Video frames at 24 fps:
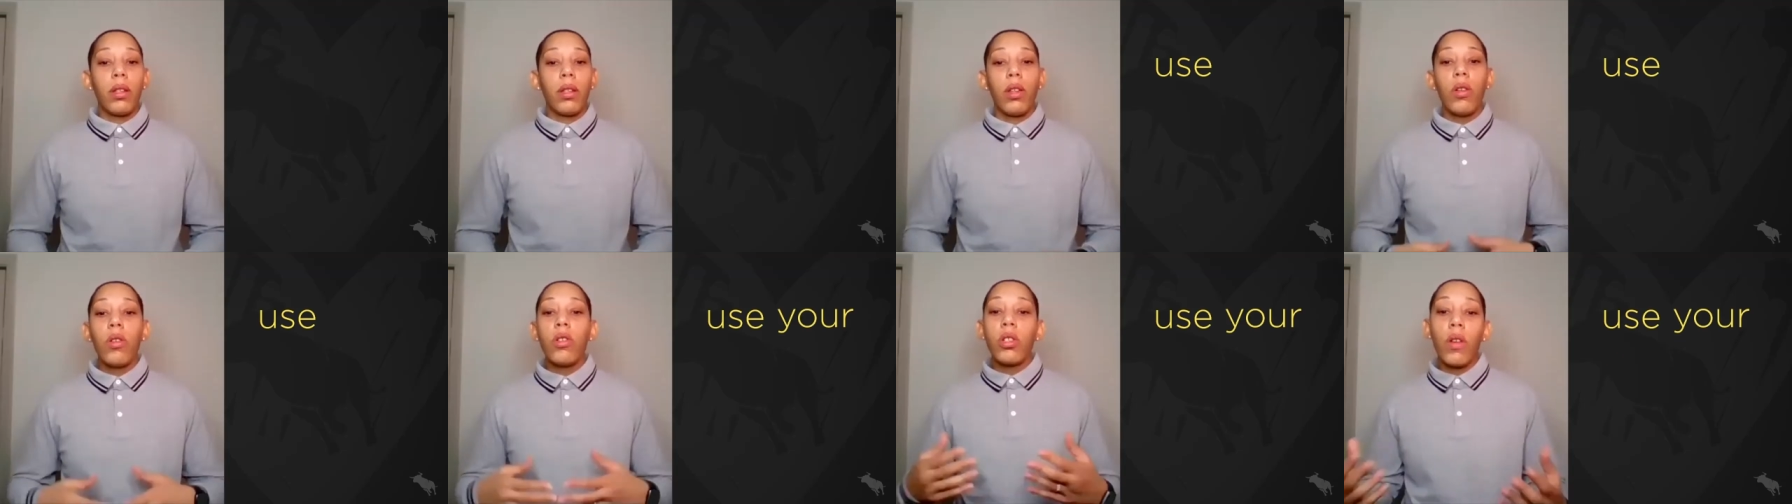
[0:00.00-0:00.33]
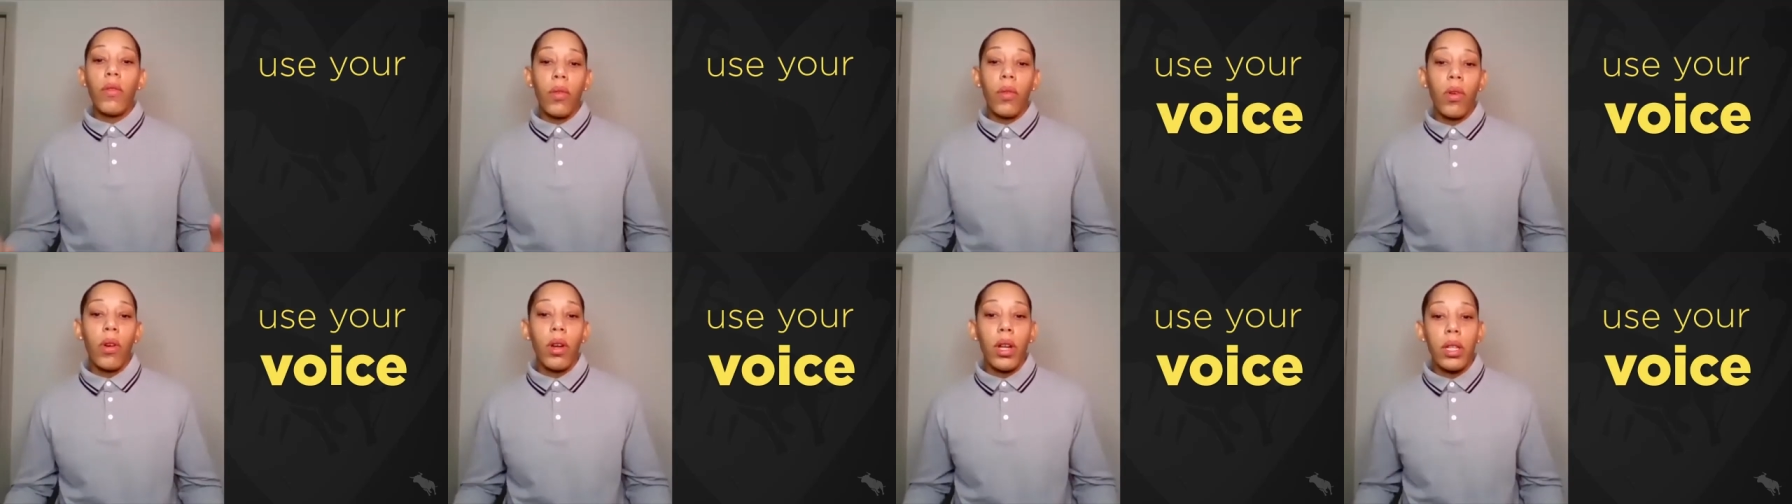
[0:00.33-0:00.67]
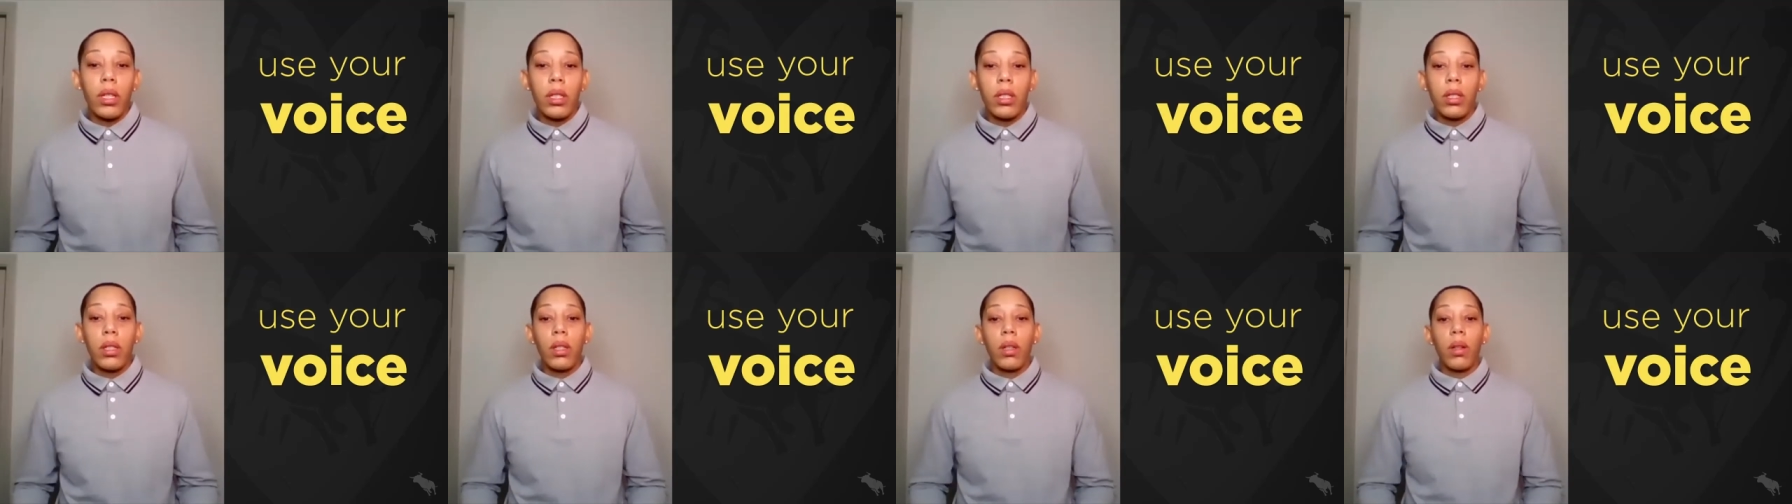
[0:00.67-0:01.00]
Use your
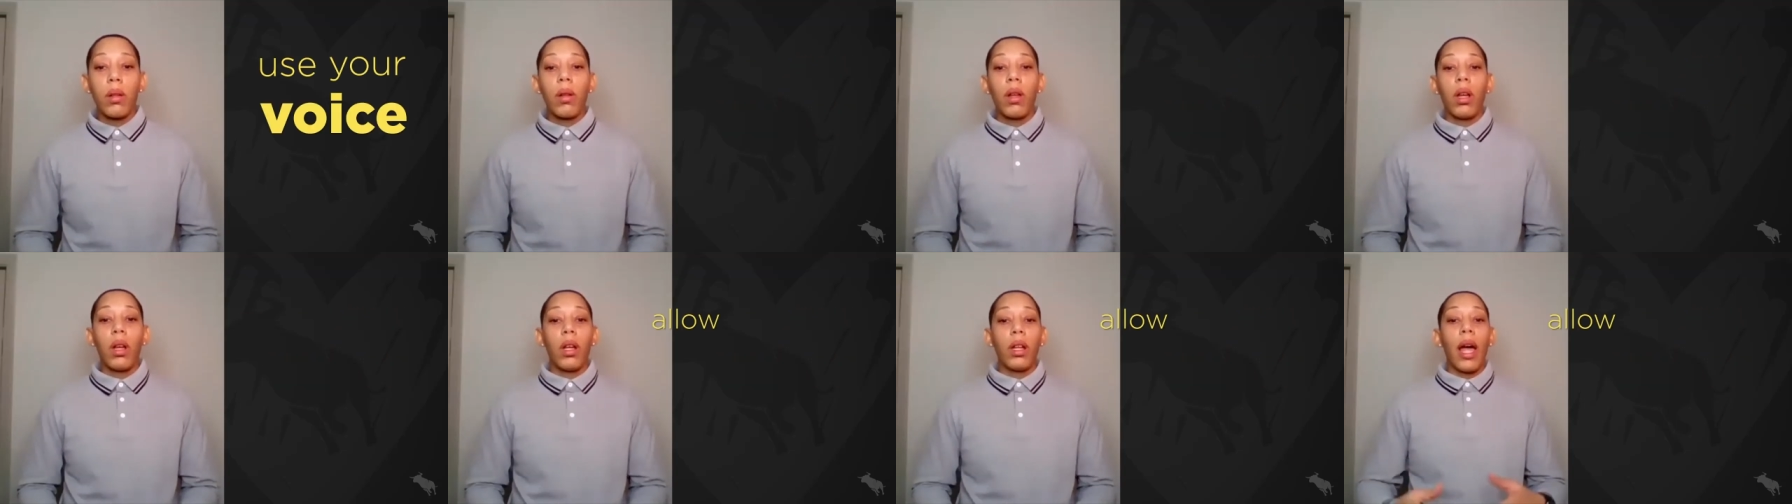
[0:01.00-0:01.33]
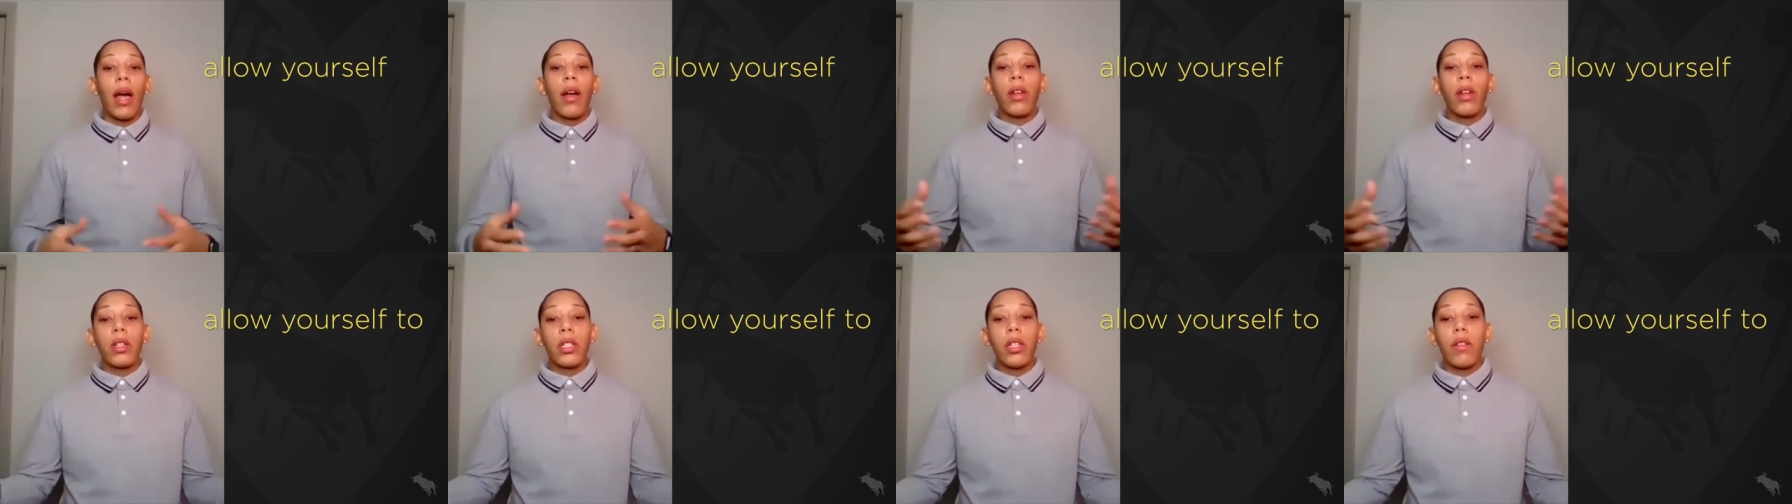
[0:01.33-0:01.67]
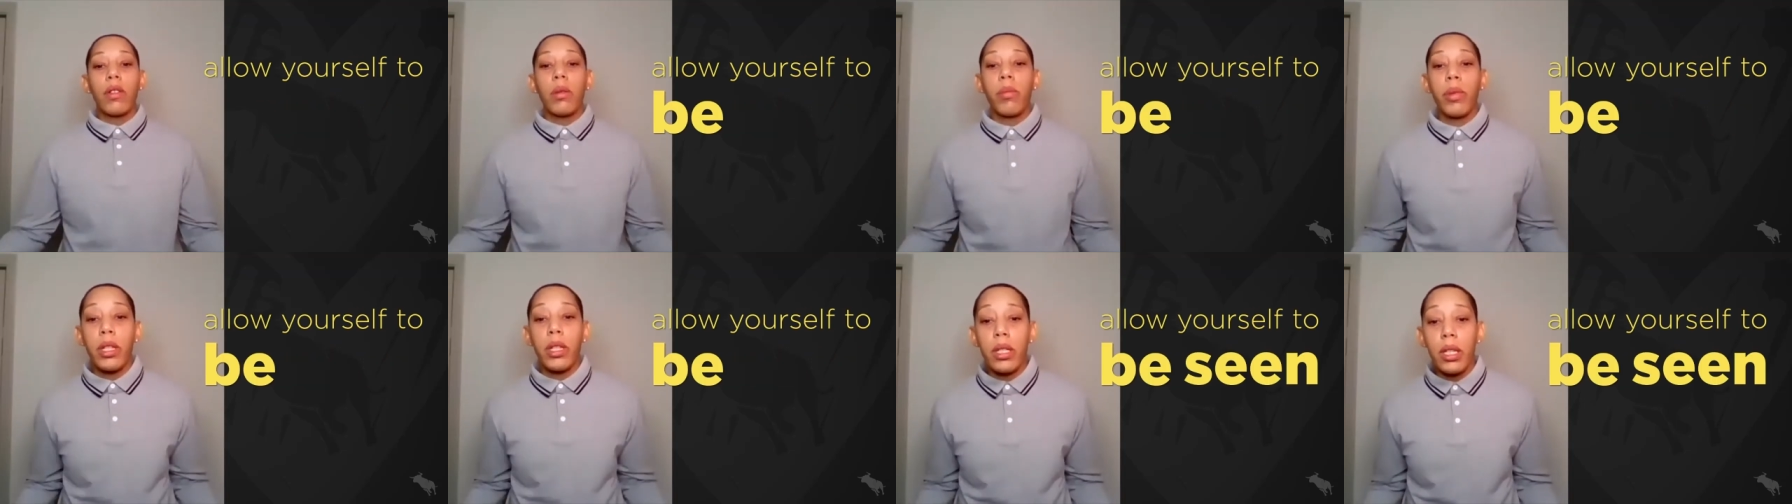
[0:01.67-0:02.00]
voice. Allow
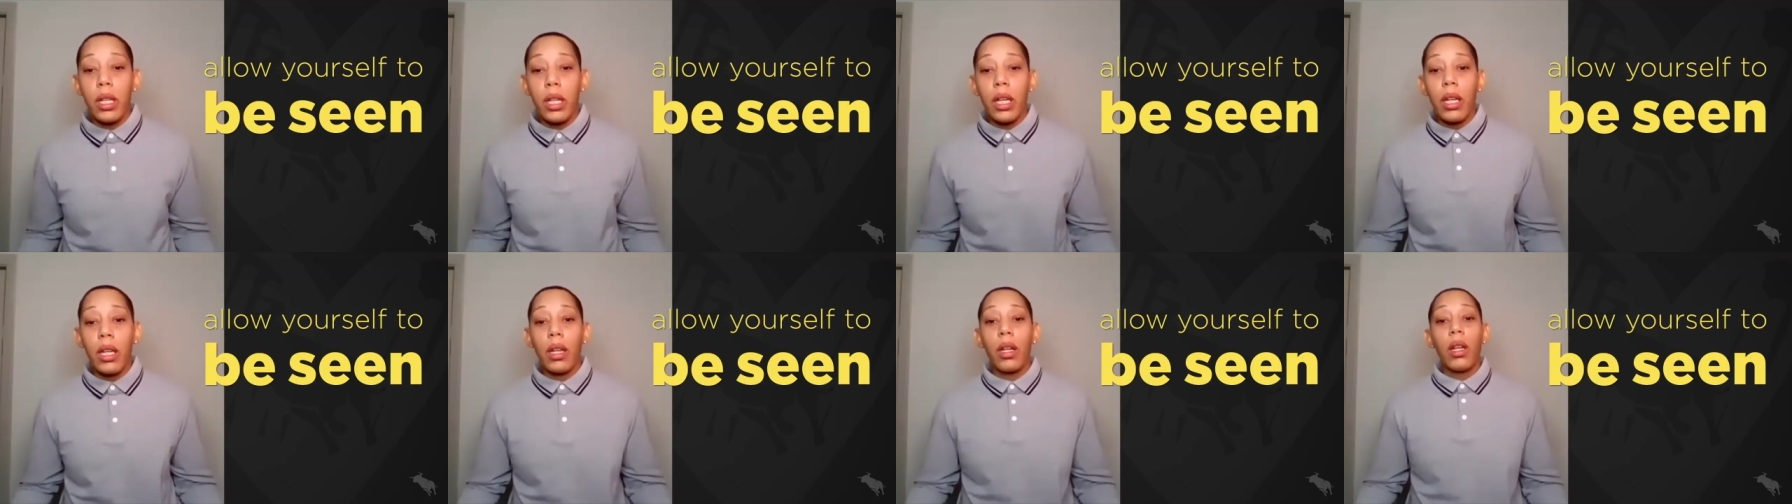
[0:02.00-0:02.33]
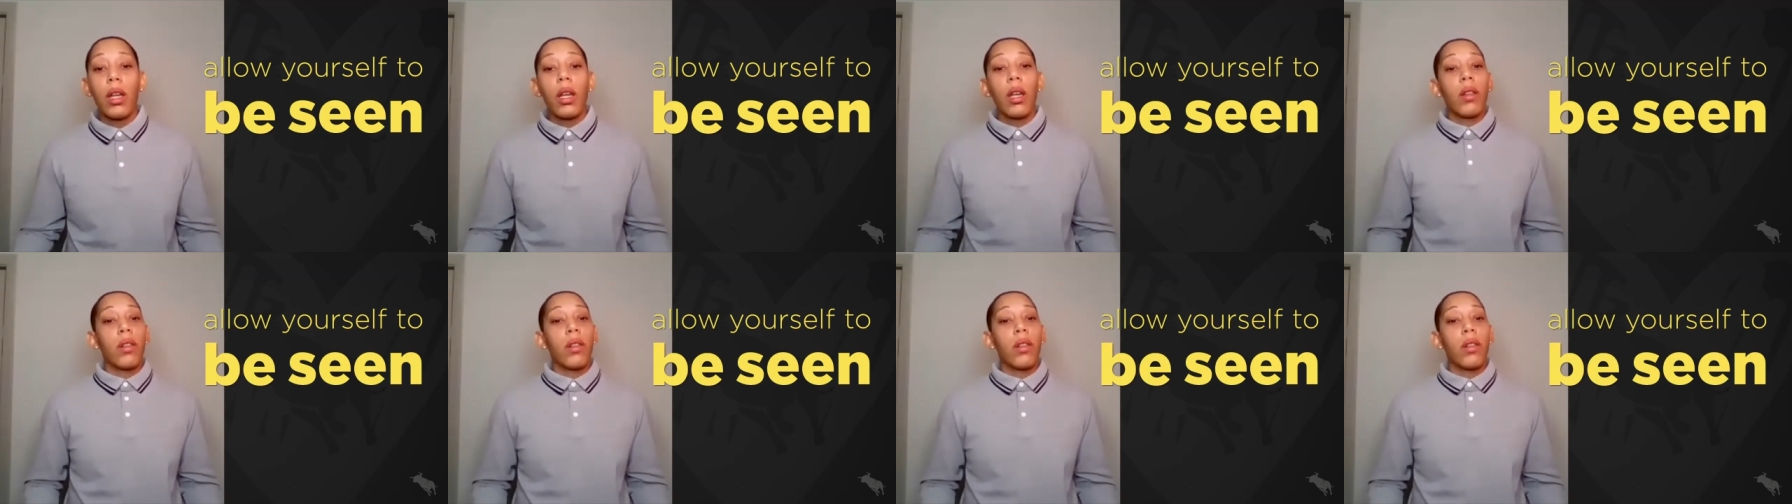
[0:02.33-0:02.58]
yourself to be seen.